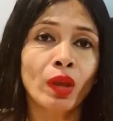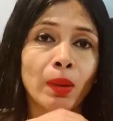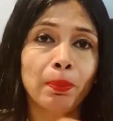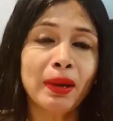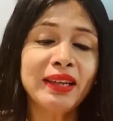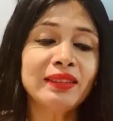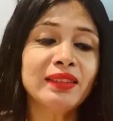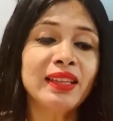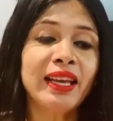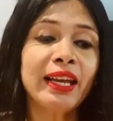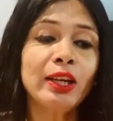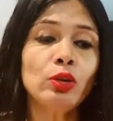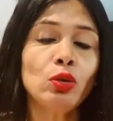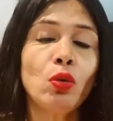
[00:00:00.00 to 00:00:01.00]
but
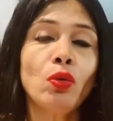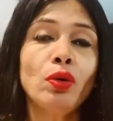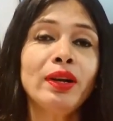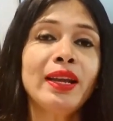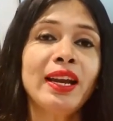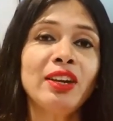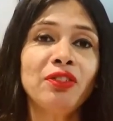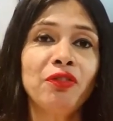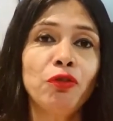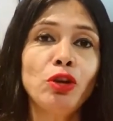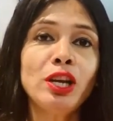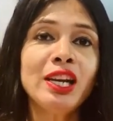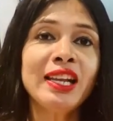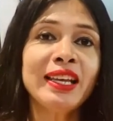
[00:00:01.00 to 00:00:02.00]
they don't get
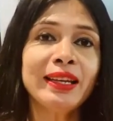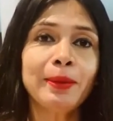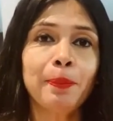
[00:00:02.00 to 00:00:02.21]
fully